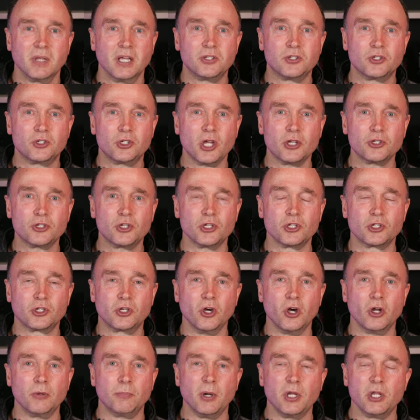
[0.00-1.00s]
It's just as
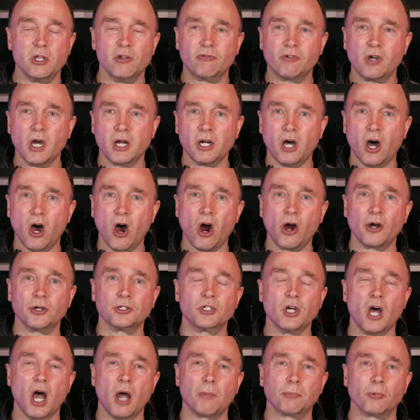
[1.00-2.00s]
good, but you've got a hard
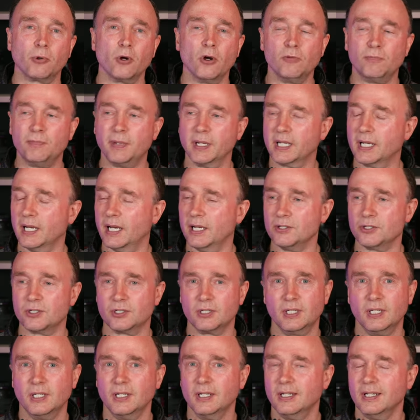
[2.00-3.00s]
top roof, because
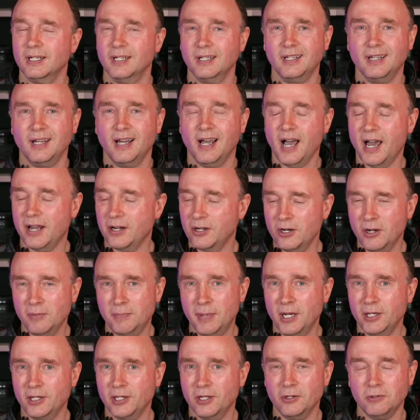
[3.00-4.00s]
I don't know
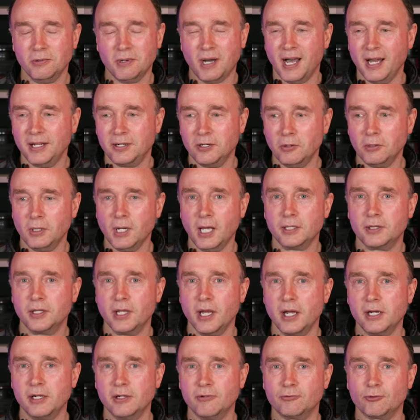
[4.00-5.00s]
about you, I don't like
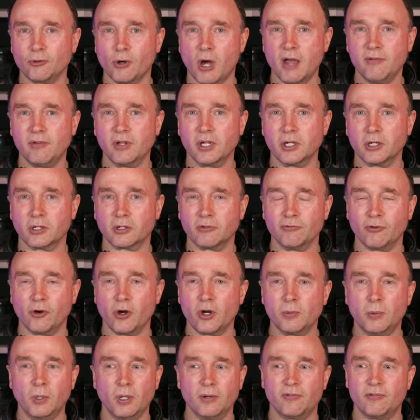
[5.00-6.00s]
the idea of driving in a
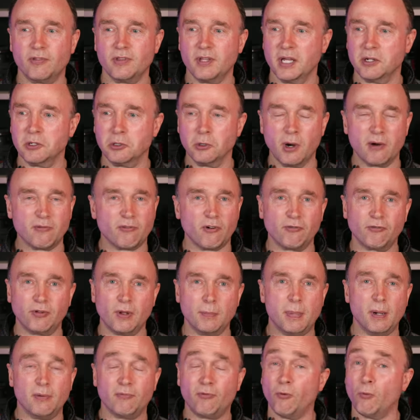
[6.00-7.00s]
convertible. If you ever
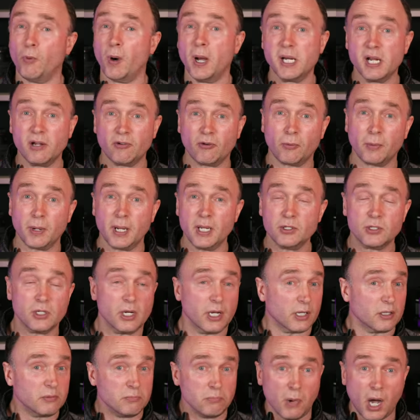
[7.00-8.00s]
flip it for whatever reason,
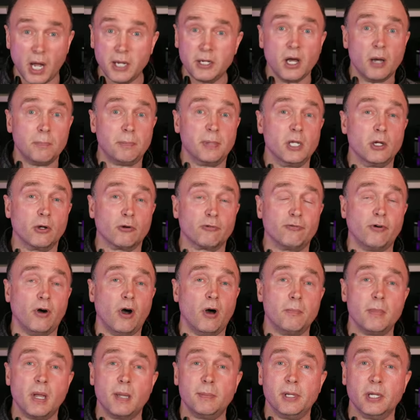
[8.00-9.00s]
it might not be your
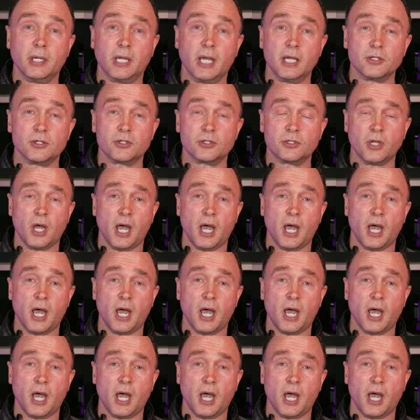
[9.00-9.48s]
fault. Maybe you get